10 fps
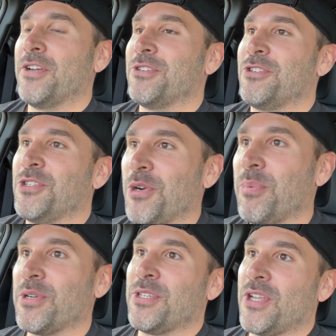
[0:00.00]

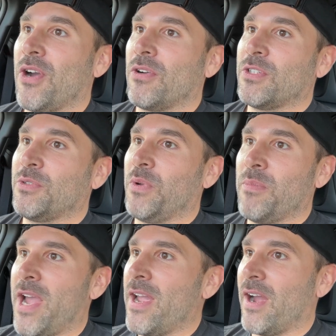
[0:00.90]
super stoked. We
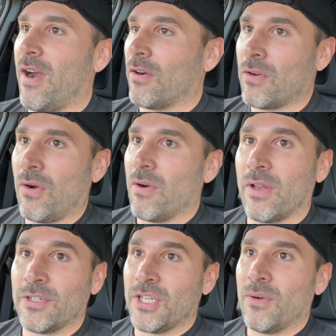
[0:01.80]
met our
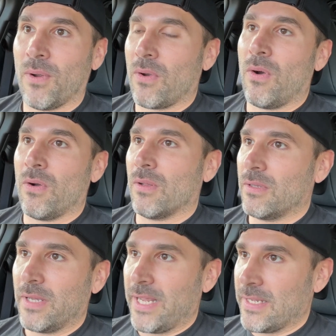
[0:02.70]
goal. Our general
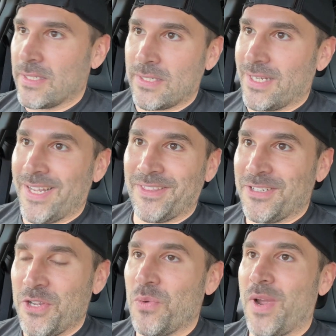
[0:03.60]
goal is to get the
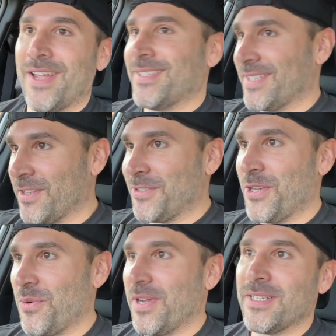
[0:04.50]
2 wins, and the
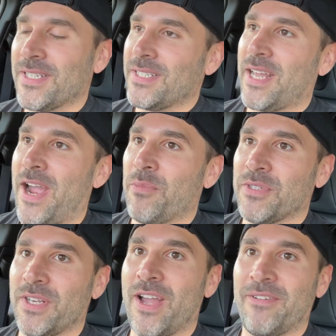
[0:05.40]
2 wins this time
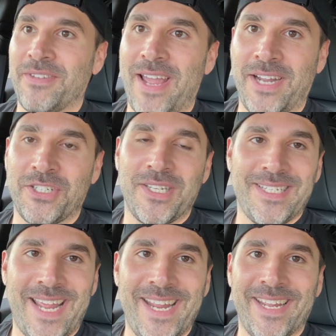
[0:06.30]
was enough to actually
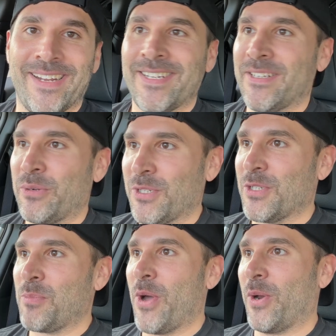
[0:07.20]
take it because it was a
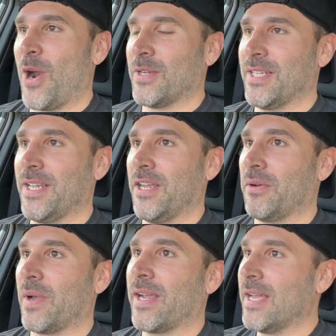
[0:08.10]
smaller
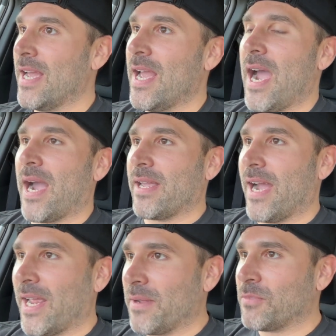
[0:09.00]
RCQ. Like
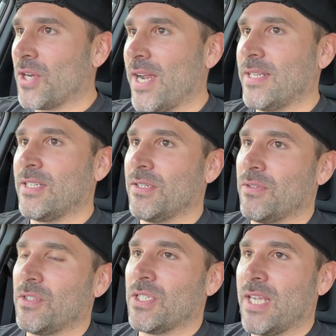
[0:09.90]
I am trying
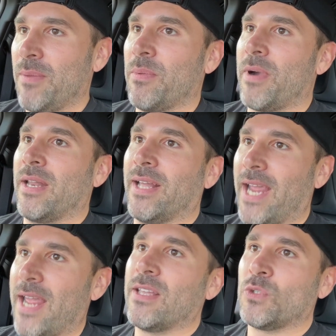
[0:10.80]
to just keep in mind,
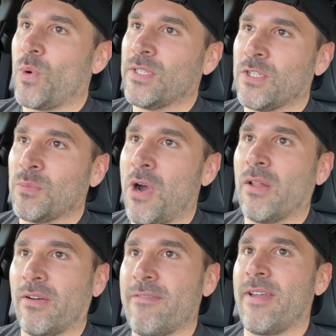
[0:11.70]
like, hey, this was a
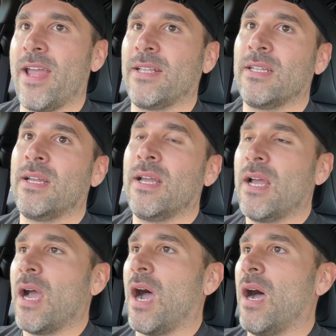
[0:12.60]
smaller event.
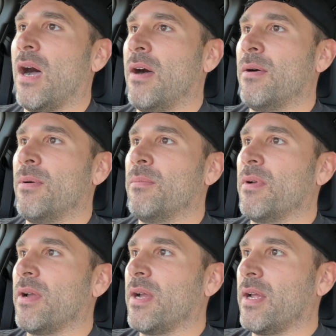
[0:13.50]

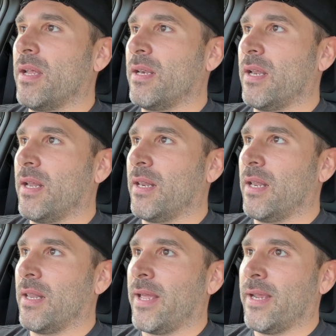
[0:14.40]

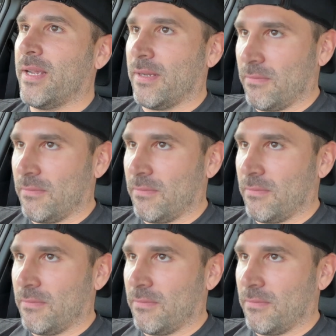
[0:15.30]
Like,